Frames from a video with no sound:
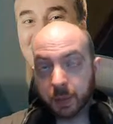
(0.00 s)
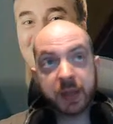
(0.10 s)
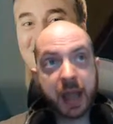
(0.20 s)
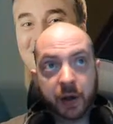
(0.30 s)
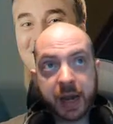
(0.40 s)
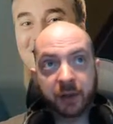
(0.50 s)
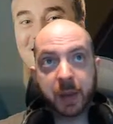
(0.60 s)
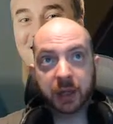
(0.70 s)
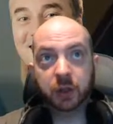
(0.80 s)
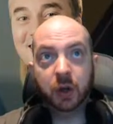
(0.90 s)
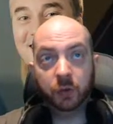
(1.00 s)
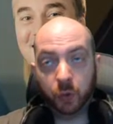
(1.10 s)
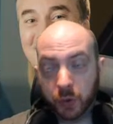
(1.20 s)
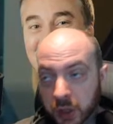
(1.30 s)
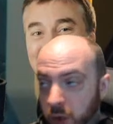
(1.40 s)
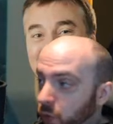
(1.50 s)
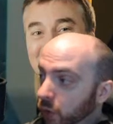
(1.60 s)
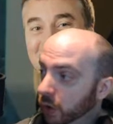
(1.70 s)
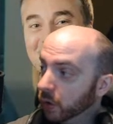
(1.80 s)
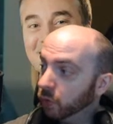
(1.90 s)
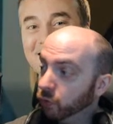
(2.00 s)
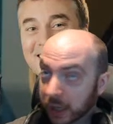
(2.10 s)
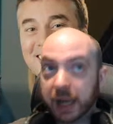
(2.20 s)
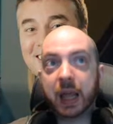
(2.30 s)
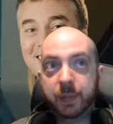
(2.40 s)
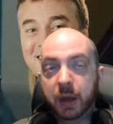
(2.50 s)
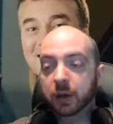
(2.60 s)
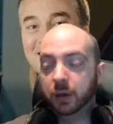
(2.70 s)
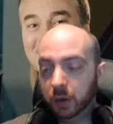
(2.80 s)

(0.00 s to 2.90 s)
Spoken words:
of the AI nav mesh for the new Reclaimer,